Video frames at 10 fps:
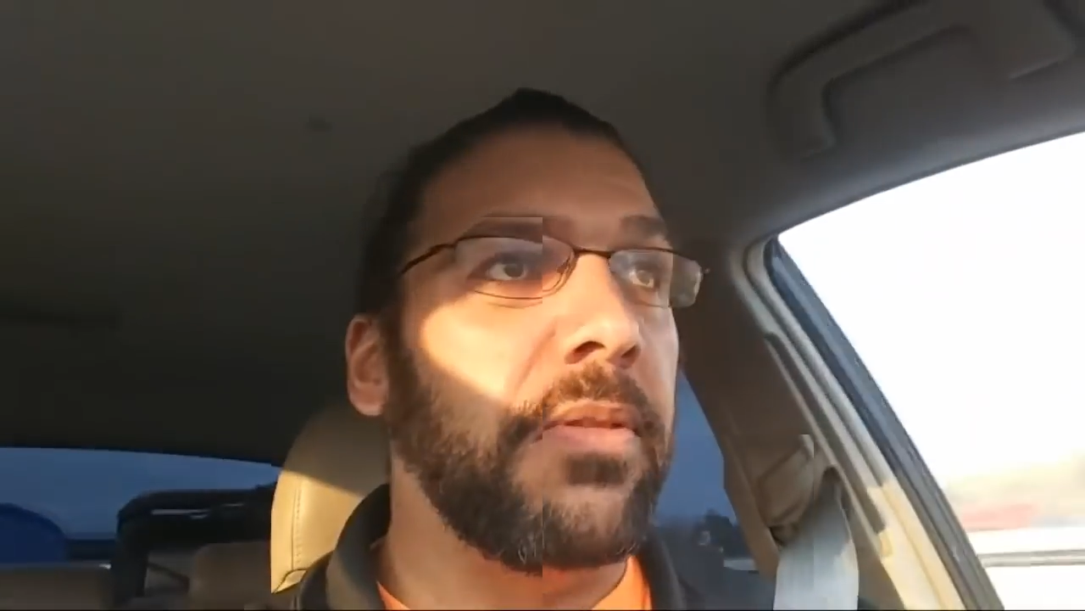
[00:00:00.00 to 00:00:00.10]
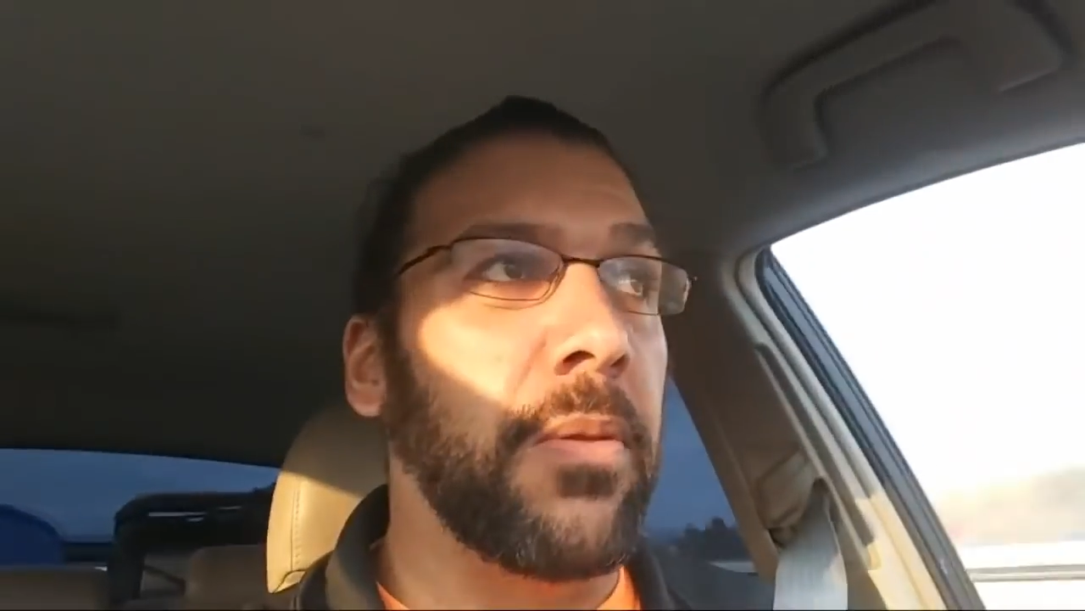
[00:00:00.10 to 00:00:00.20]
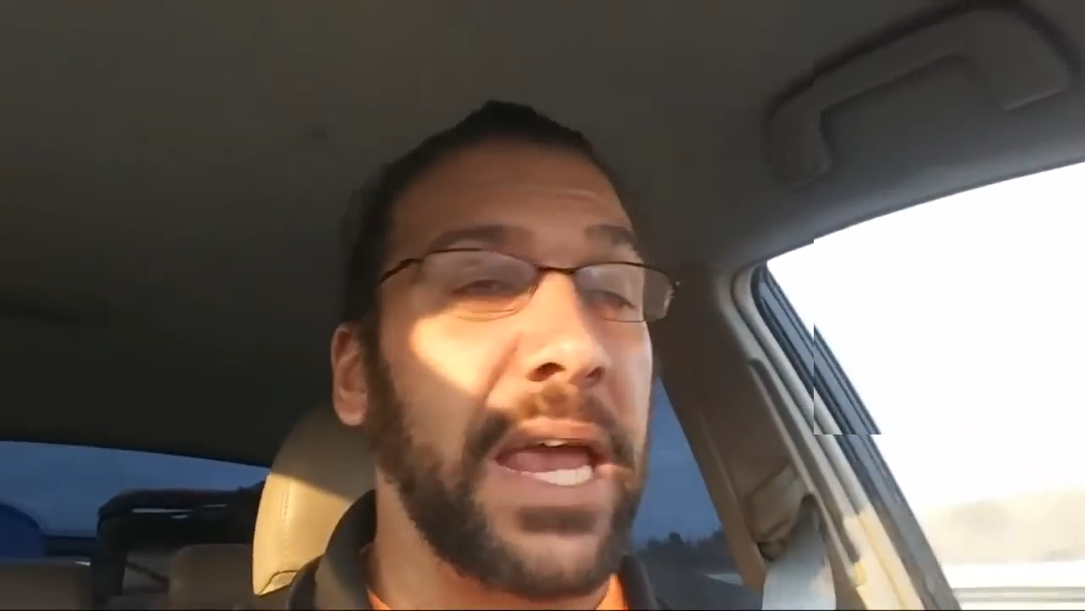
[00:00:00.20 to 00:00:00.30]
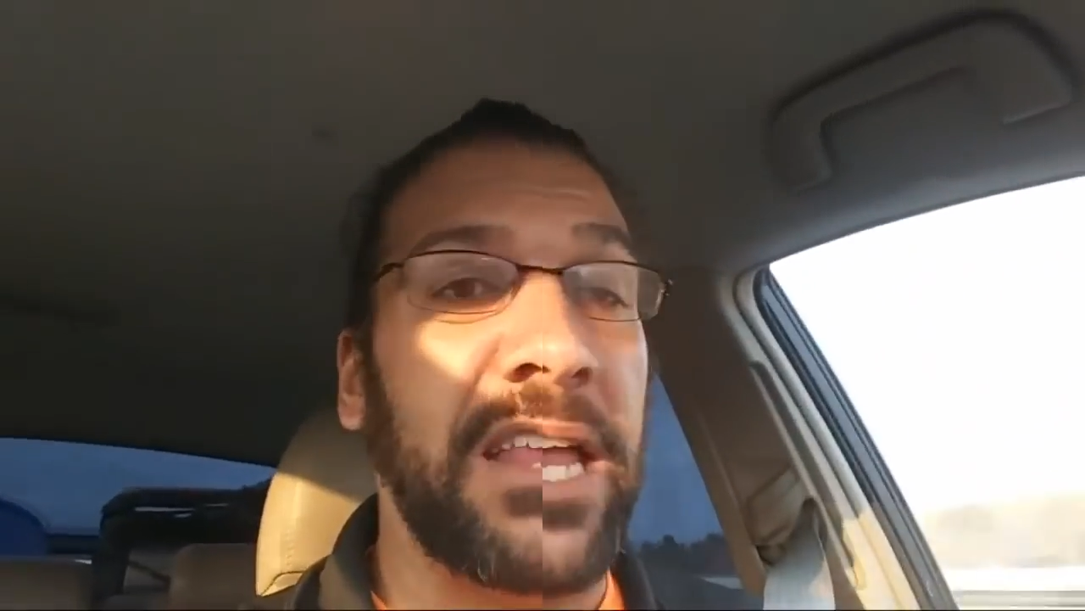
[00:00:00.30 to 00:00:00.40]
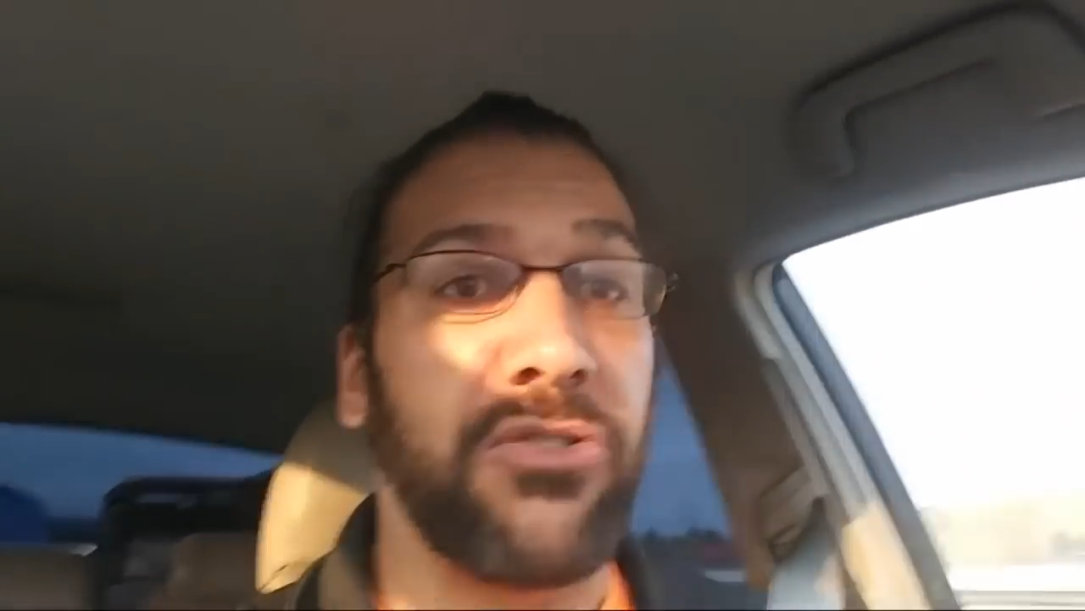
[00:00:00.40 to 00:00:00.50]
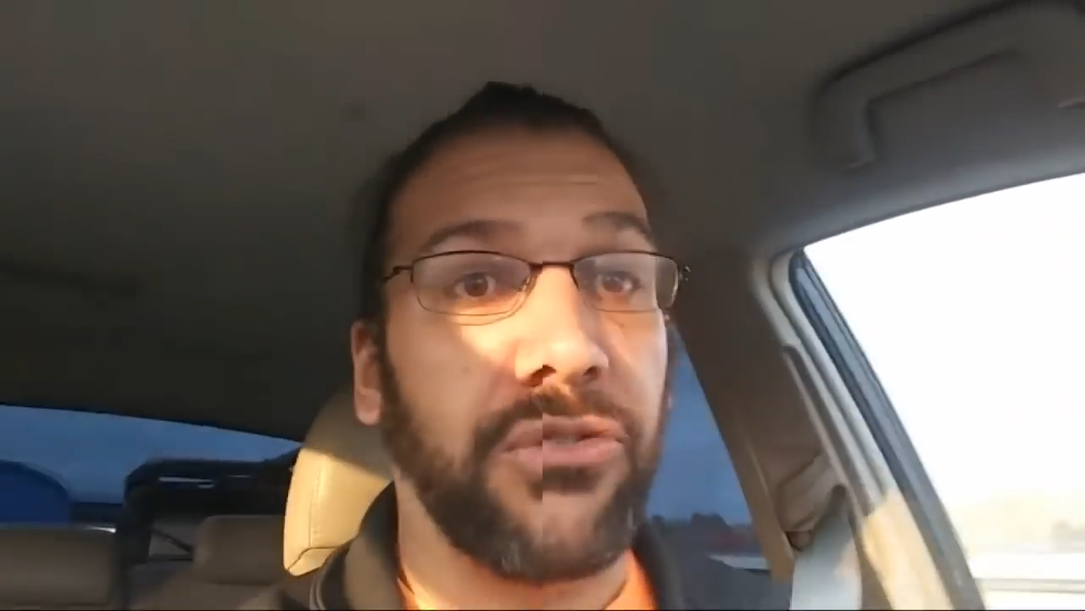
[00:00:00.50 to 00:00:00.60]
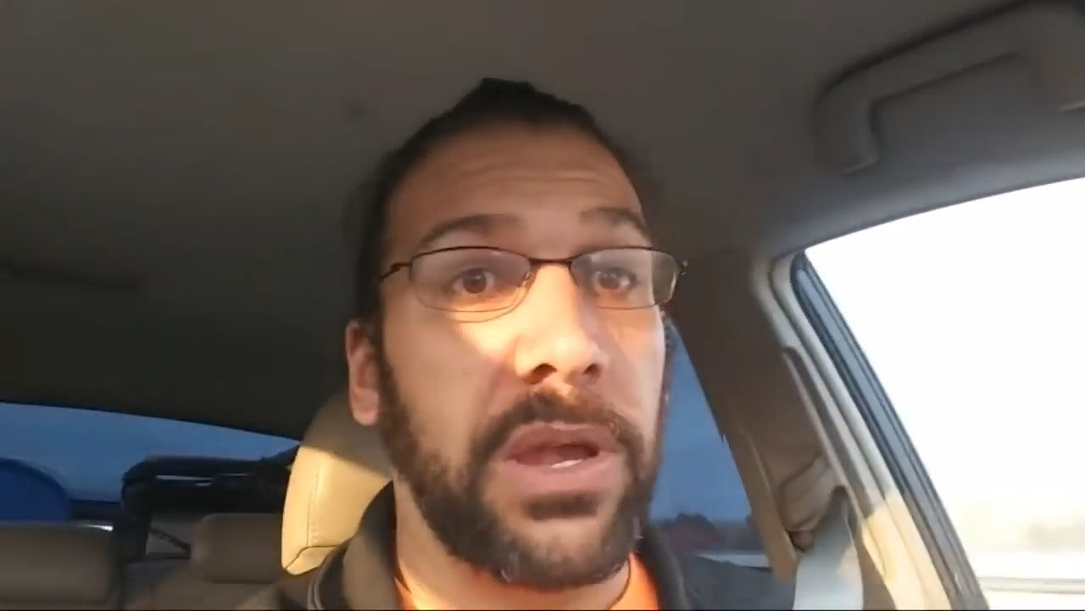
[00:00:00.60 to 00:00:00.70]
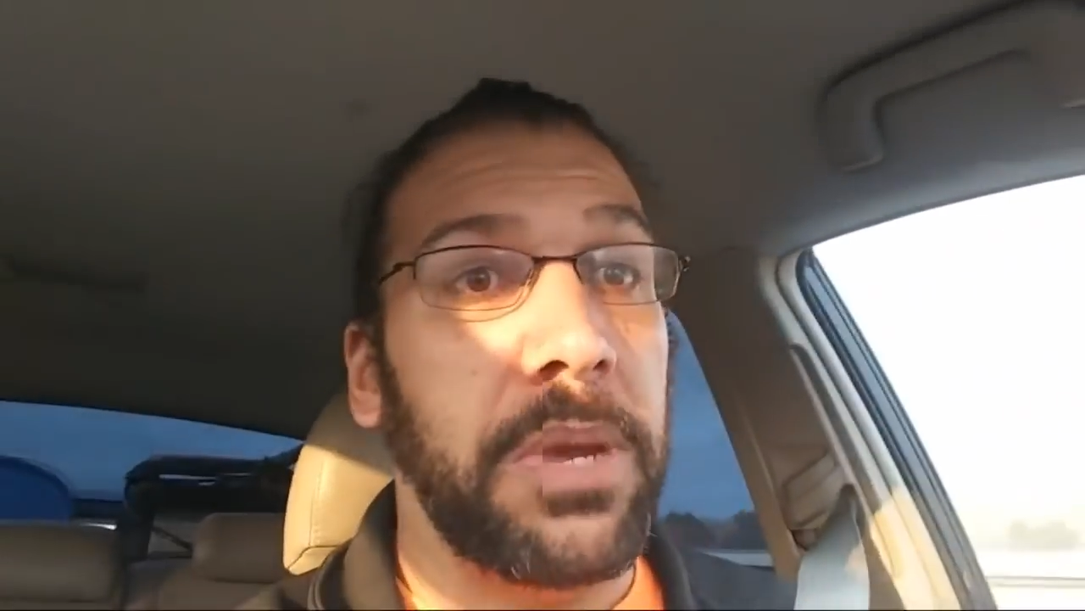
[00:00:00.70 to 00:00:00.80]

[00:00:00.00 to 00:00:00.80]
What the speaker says: mainstream